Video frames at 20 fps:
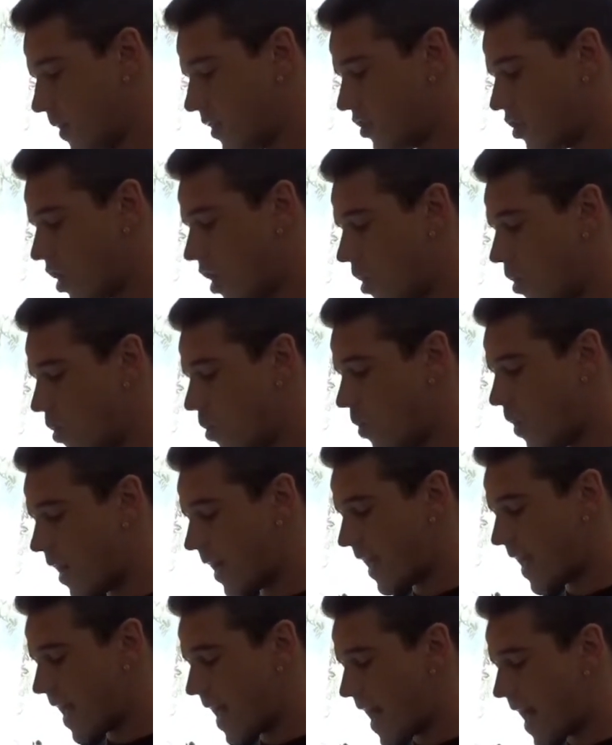in total, I
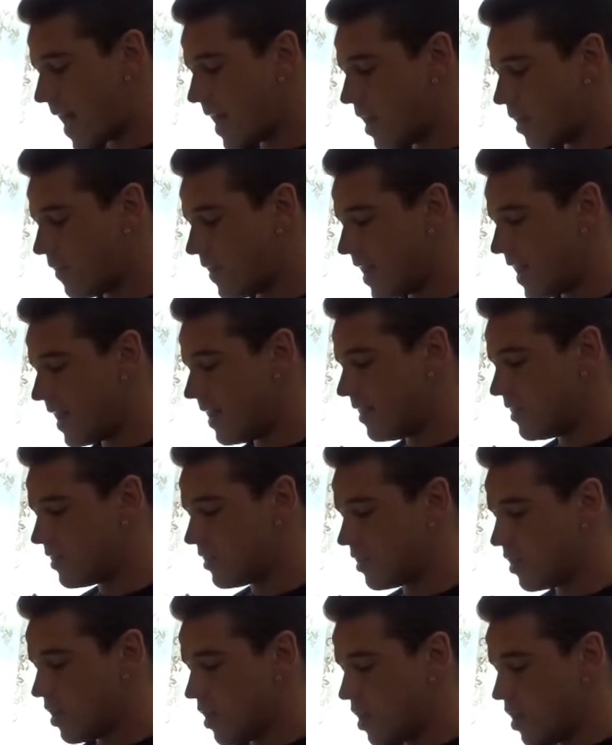get 8 of
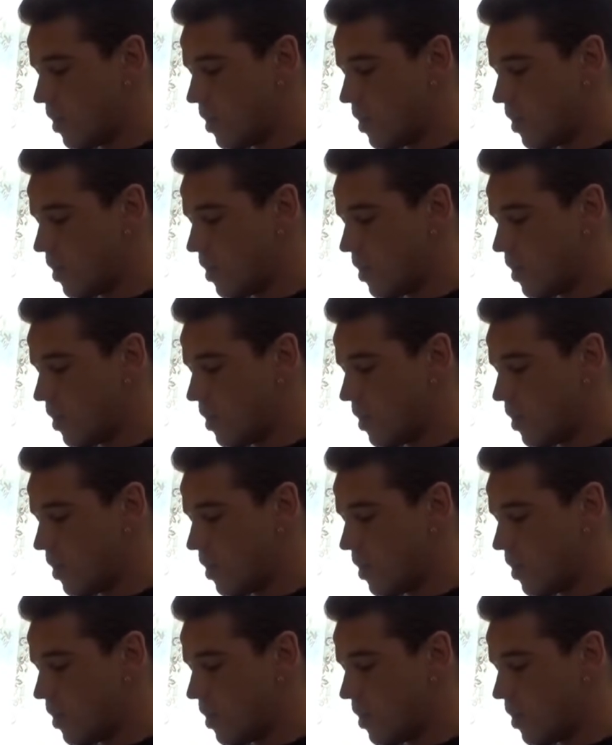these,